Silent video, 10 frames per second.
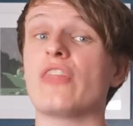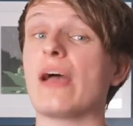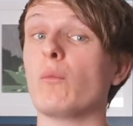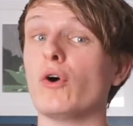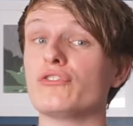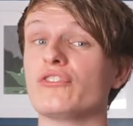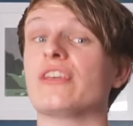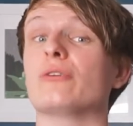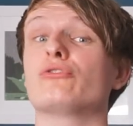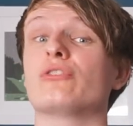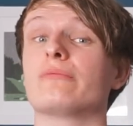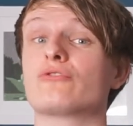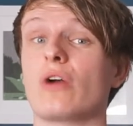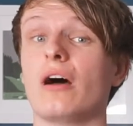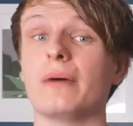there was still some
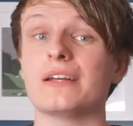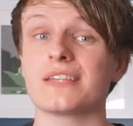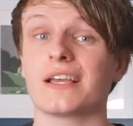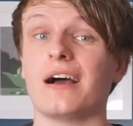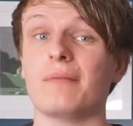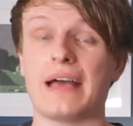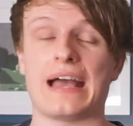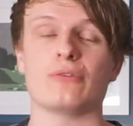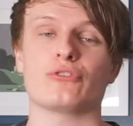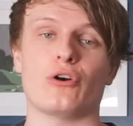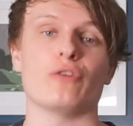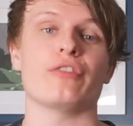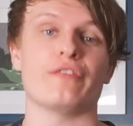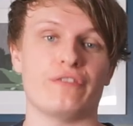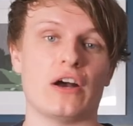drama to come out of
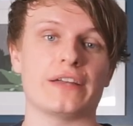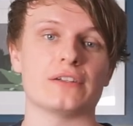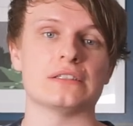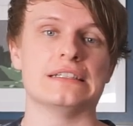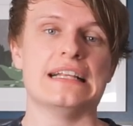the final.